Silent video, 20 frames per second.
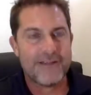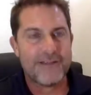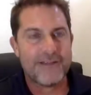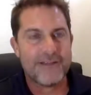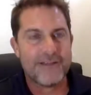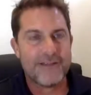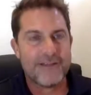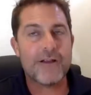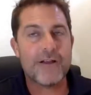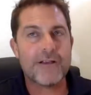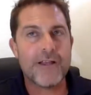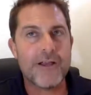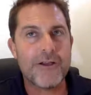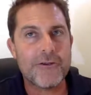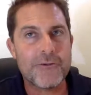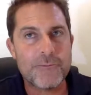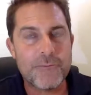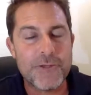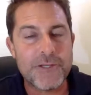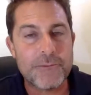Yeah, I
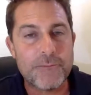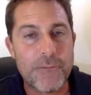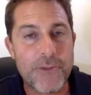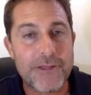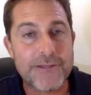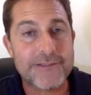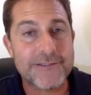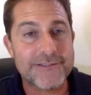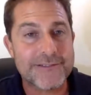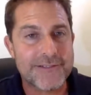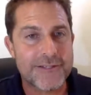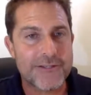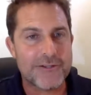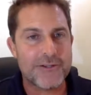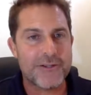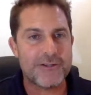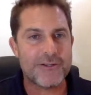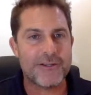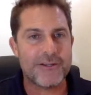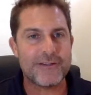know. Peter Pence is
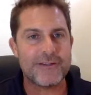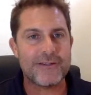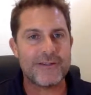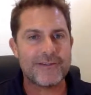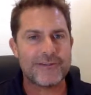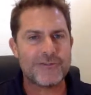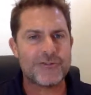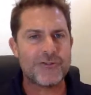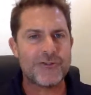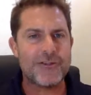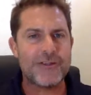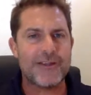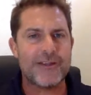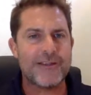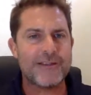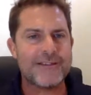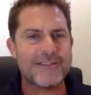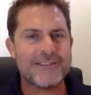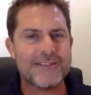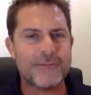the junior.
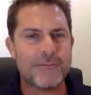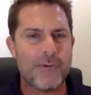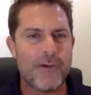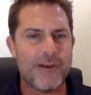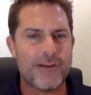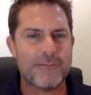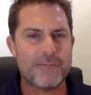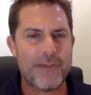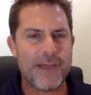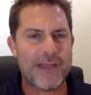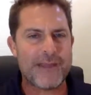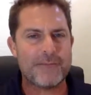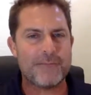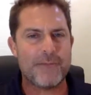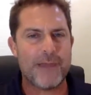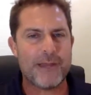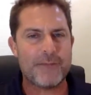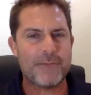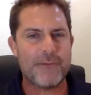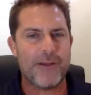He's the
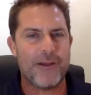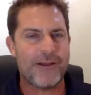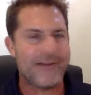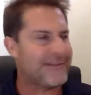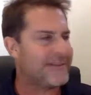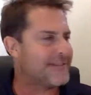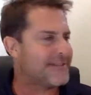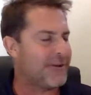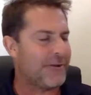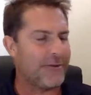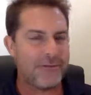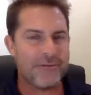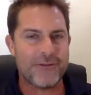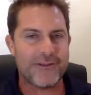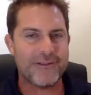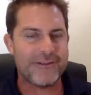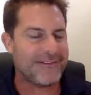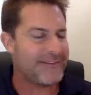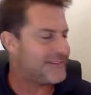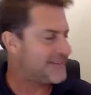man behind this whole
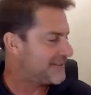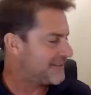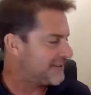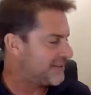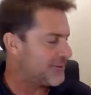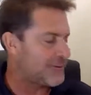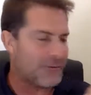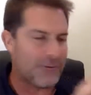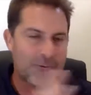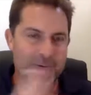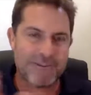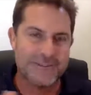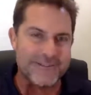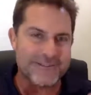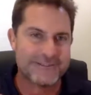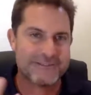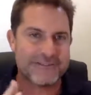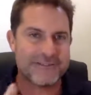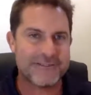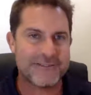thing. He's doing all
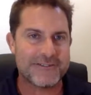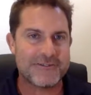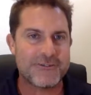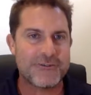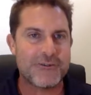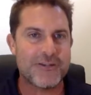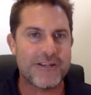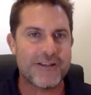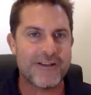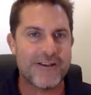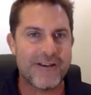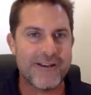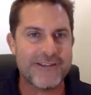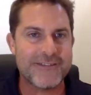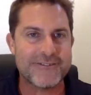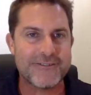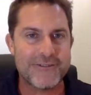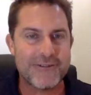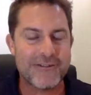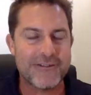this. The junior guy is
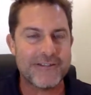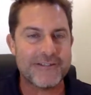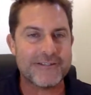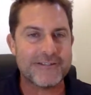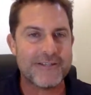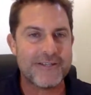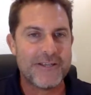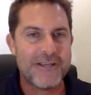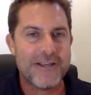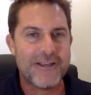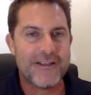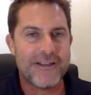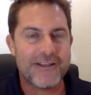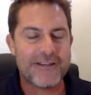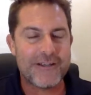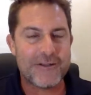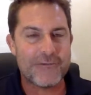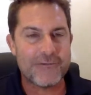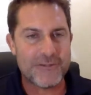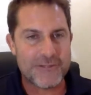doing this. I
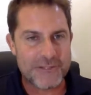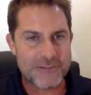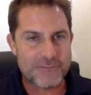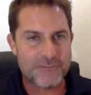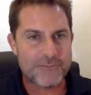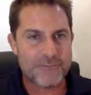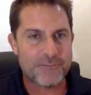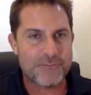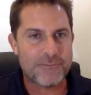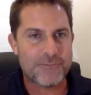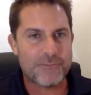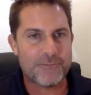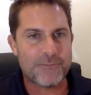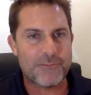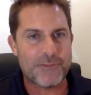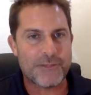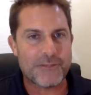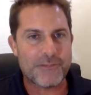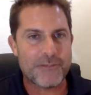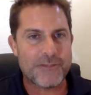don't think that
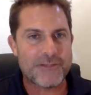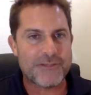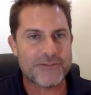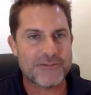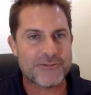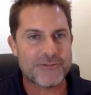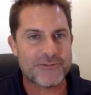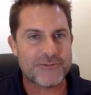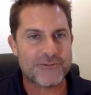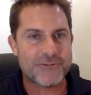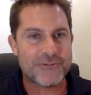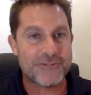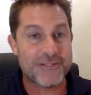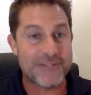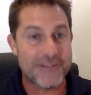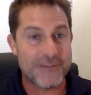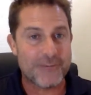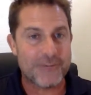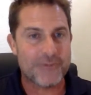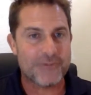Peter Pence
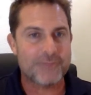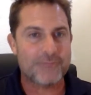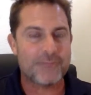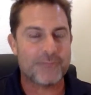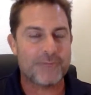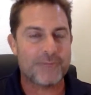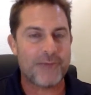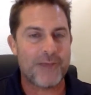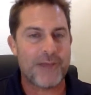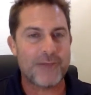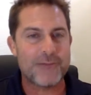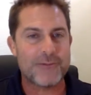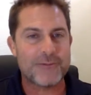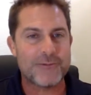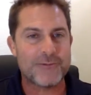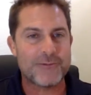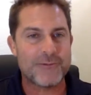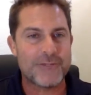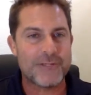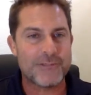Senior will be able to
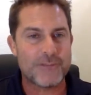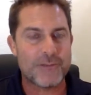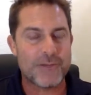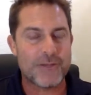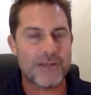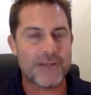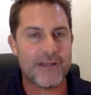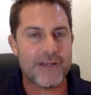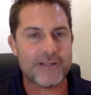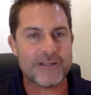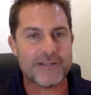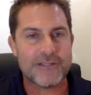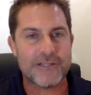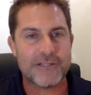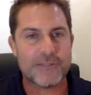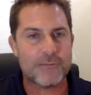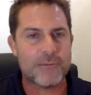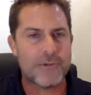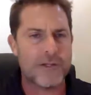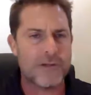do this, but he had such
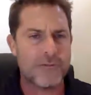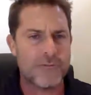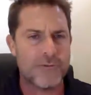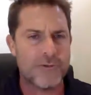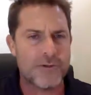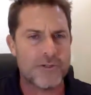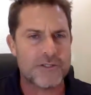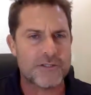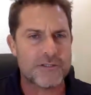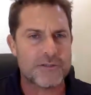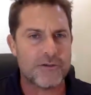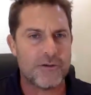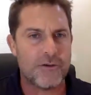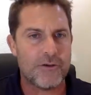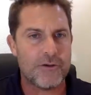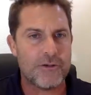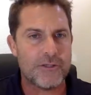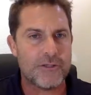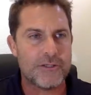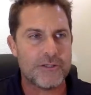a big influence
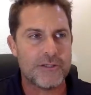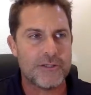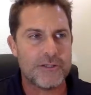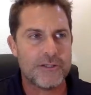on